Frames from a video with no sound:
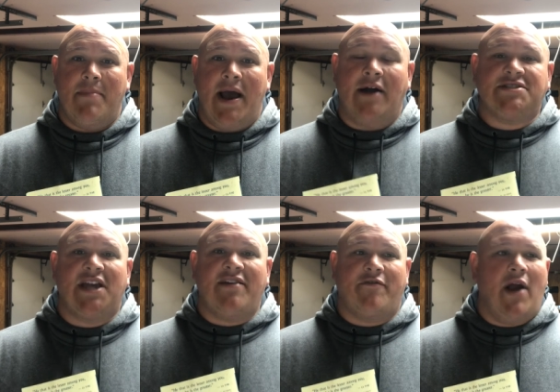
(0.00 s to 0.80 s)

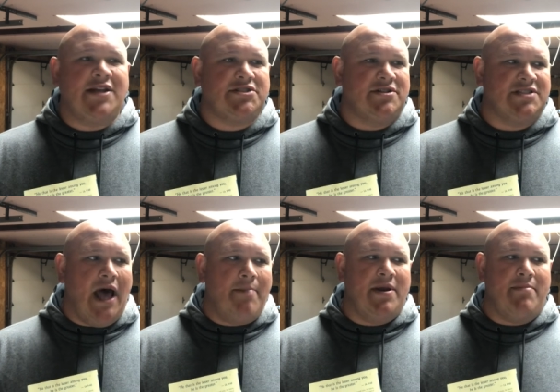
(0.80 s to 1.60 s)
Outside of Christ, there has
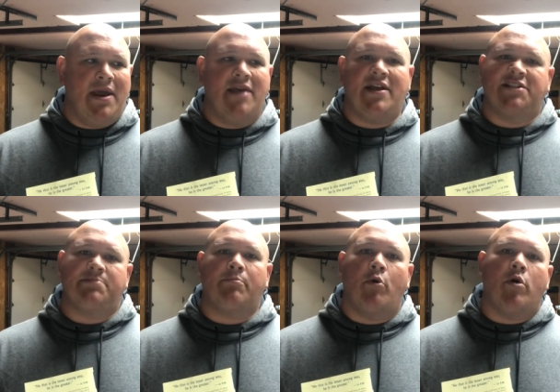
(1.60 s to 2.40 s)
not been a man that has
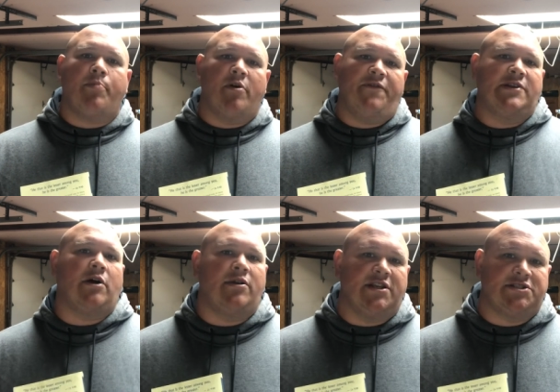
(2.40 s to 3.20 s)
been more perfect
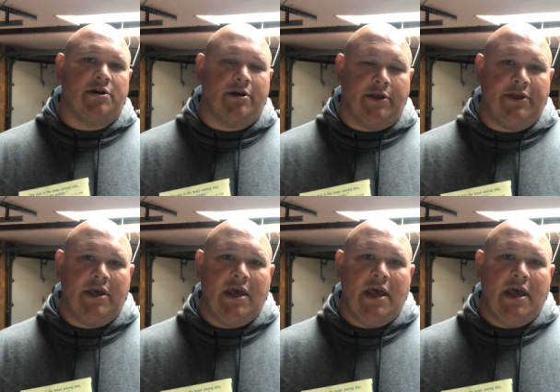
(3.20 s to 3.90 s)
on this earth.